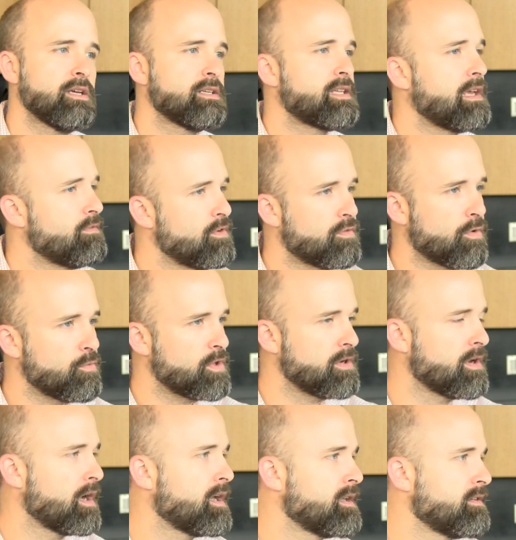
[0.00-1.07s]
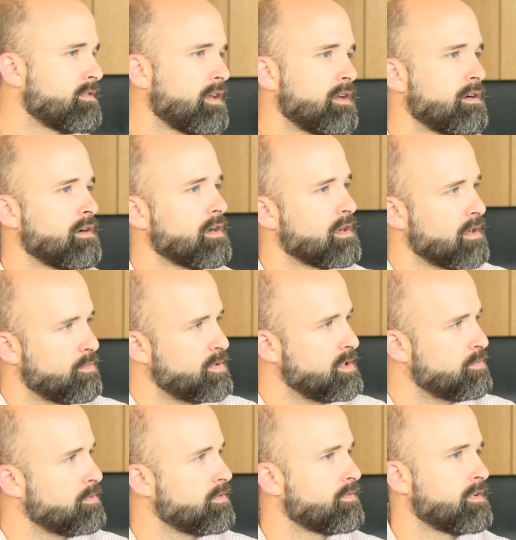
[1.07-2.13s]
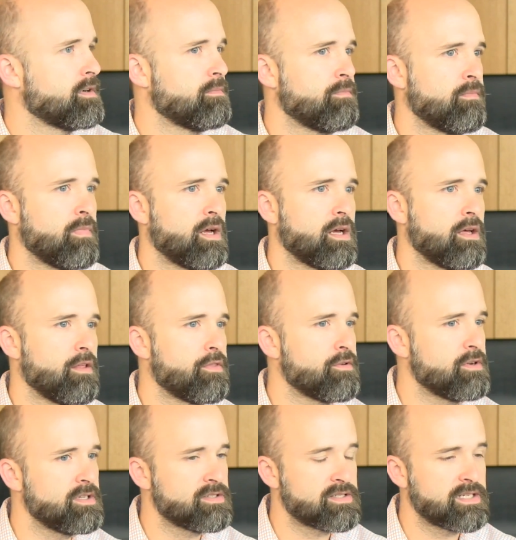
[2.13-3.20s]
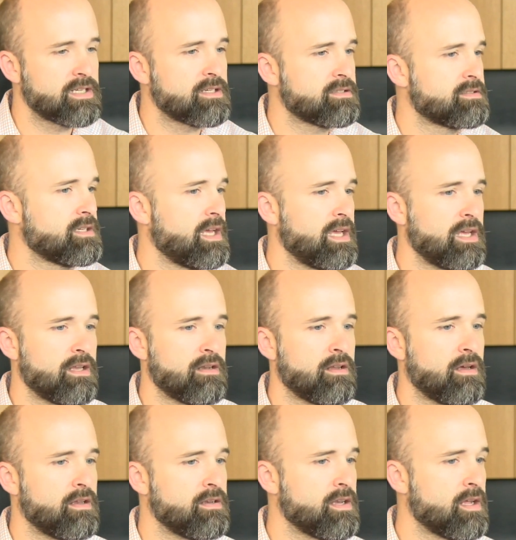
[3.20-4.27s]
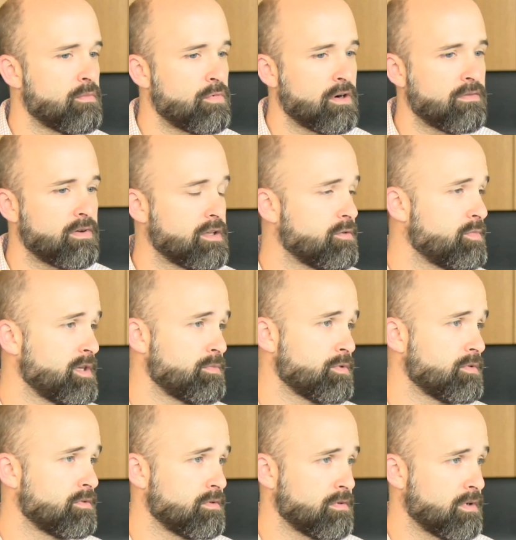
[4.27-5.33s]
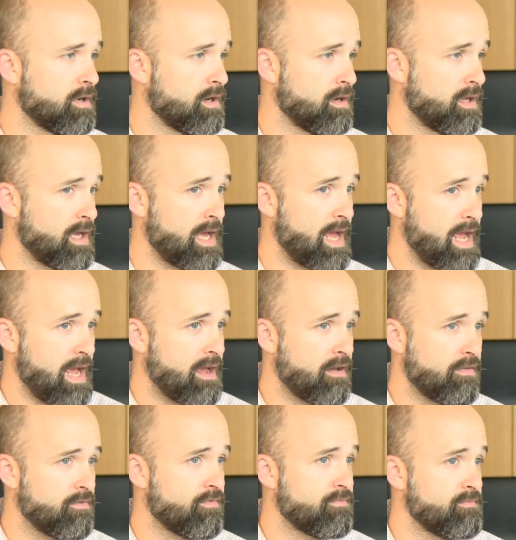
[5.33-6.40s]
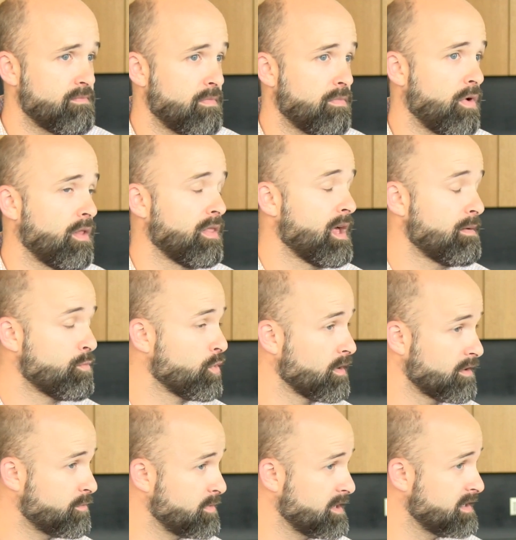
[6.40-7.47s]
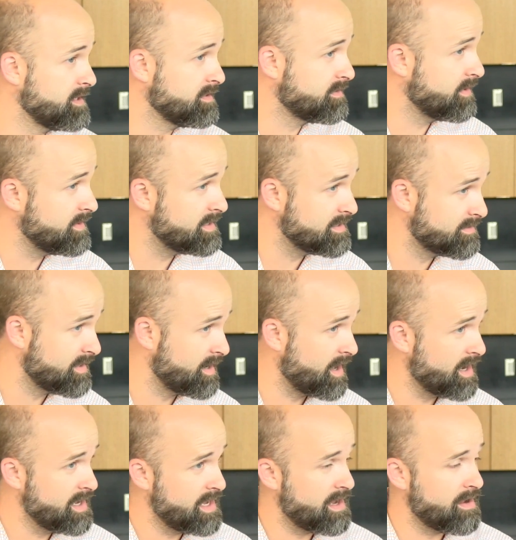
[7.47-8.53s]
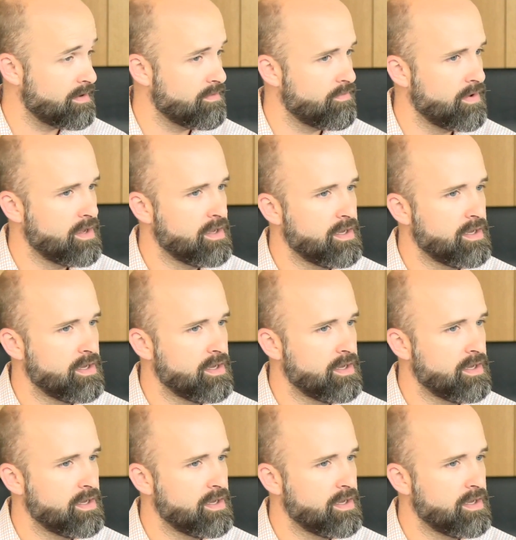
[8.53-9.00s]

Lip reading: David from the Urata Center, I got people from 36, and a number of other people who have a lot more experience in this than I have,